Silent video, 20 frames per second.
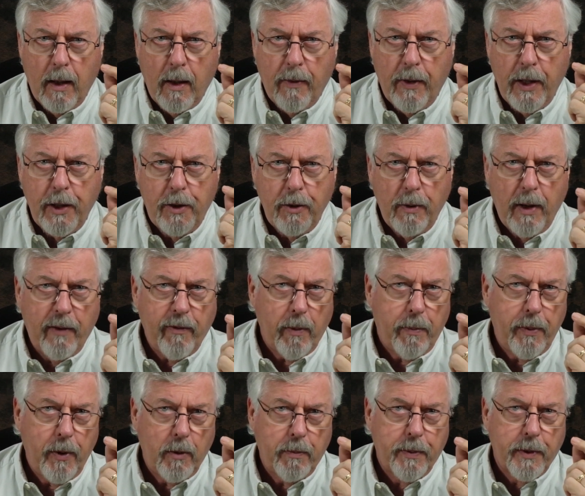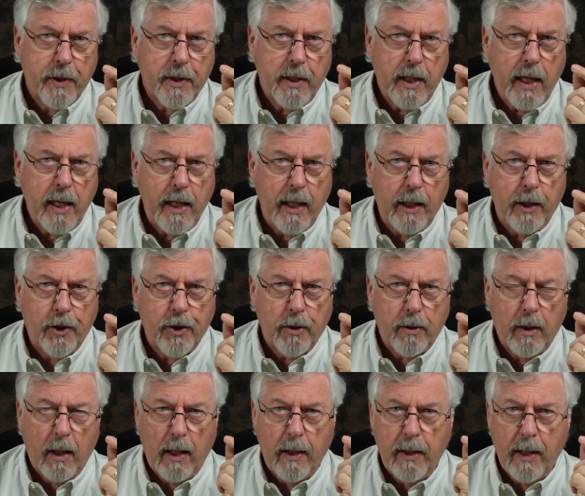they do have a pupal stage,
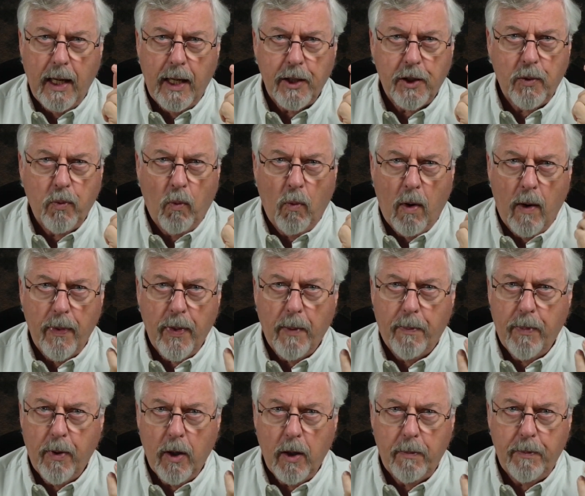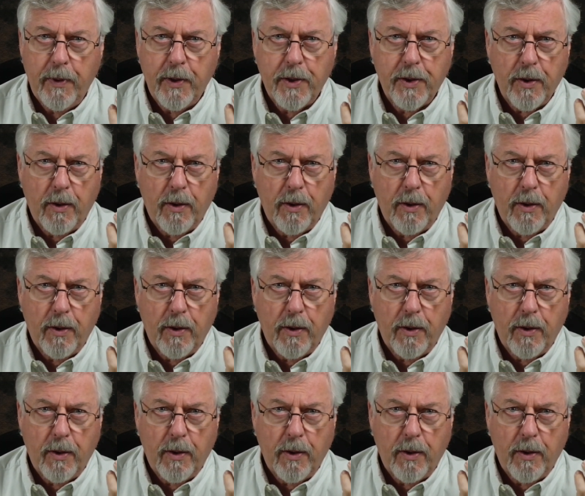and that's what the purpose